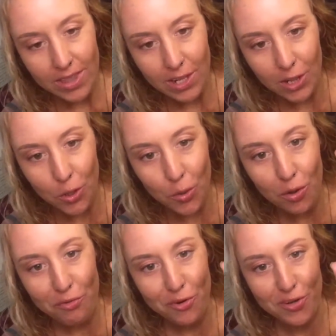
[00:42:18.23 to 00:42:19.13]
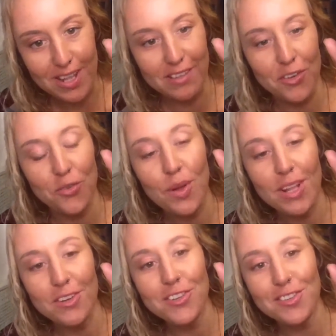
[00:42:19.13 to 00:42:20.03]
logo for Desert
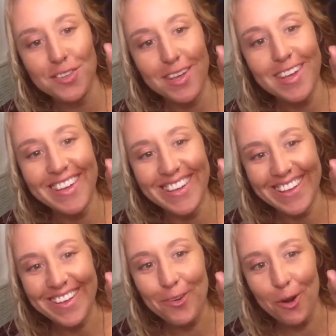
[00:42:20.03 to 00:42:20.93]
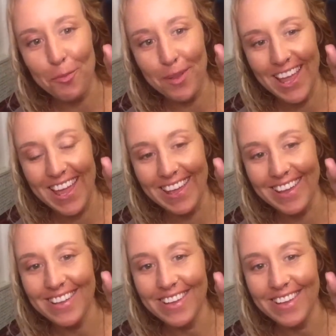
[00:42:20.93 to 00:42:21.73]
Dwellers who are playing